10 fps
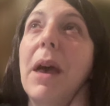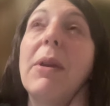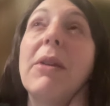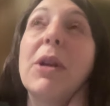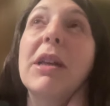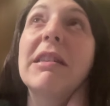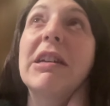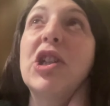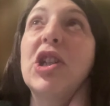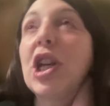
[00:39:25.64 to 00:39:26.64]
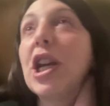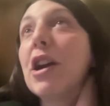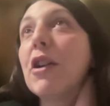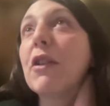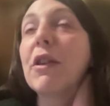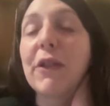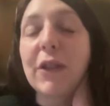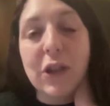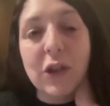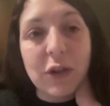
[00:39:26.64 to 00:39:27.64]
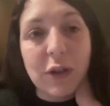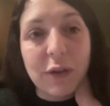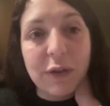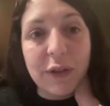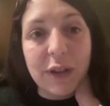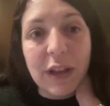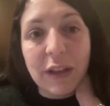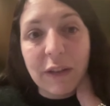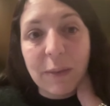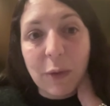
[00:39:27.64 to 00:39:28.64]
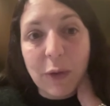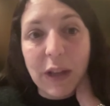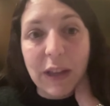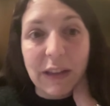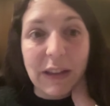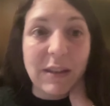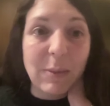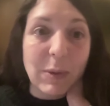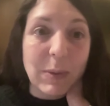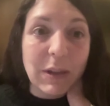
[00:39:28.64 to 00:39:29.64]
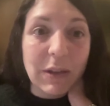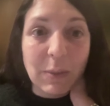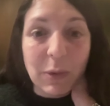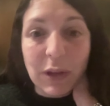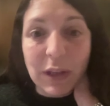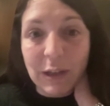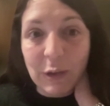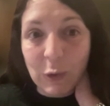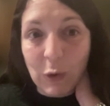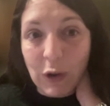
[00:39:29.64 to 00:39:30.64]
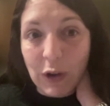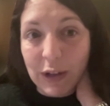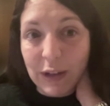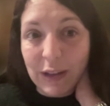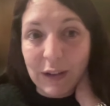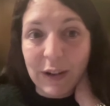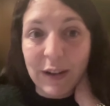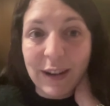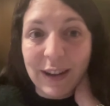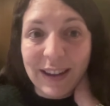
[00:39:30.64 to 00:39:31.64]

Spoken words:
mean, whether they share your definition of data model and experimental model and so on, and their